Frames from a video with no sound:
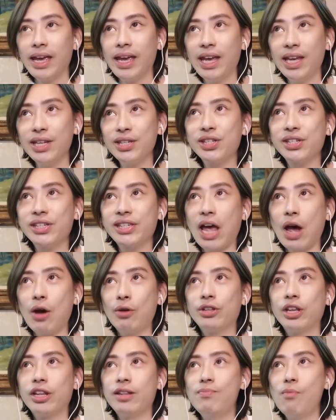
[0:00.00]
his
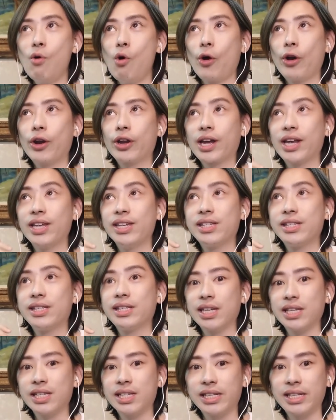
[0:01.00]
sounded more
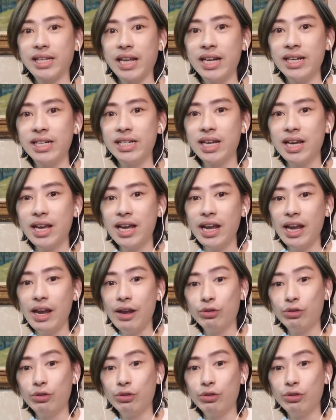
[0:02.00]
consistent